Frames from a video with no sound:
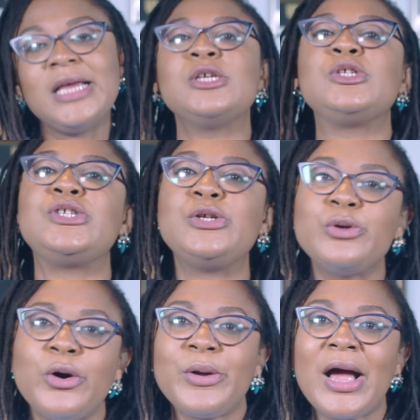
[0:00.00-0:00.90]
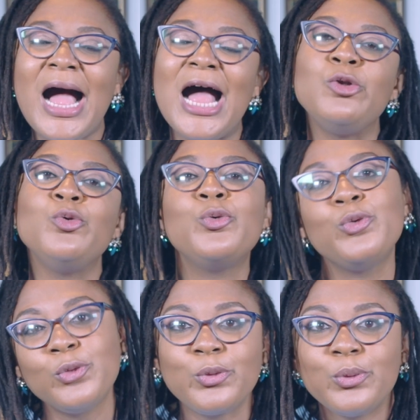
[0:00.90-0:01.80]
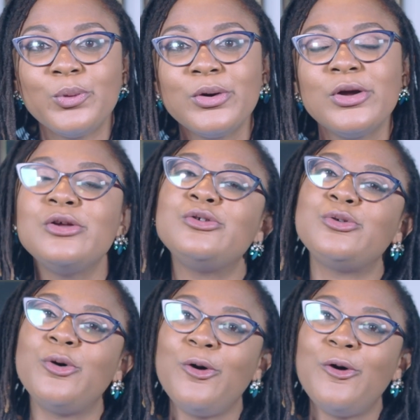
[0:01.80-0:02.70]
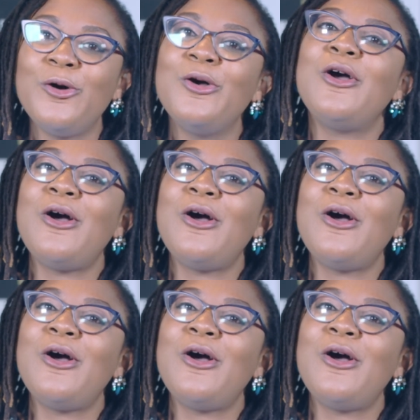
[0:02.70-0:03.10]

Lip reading: sit down, and looku. So